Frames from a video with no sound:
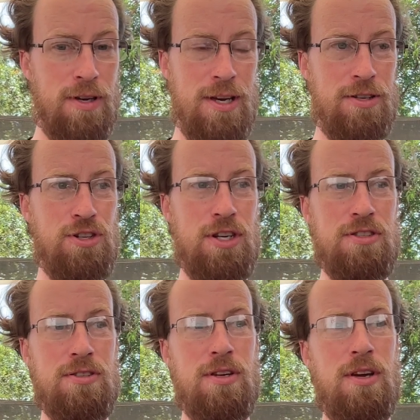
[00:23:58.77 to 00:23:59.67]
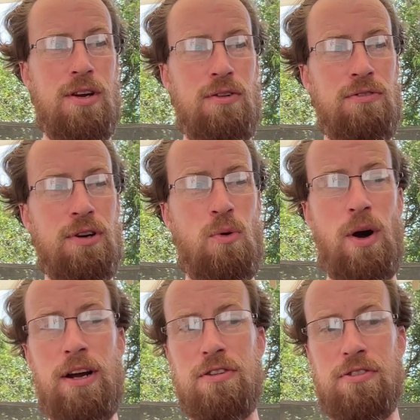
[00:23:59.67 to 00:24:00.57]
it just
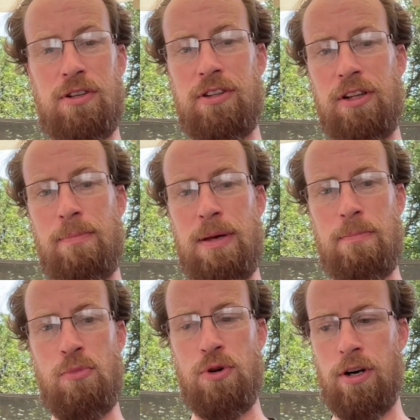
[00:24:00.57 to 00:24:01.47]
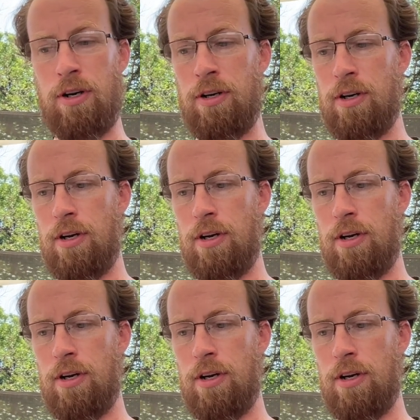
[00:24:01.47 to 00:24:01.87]
requires a little bit more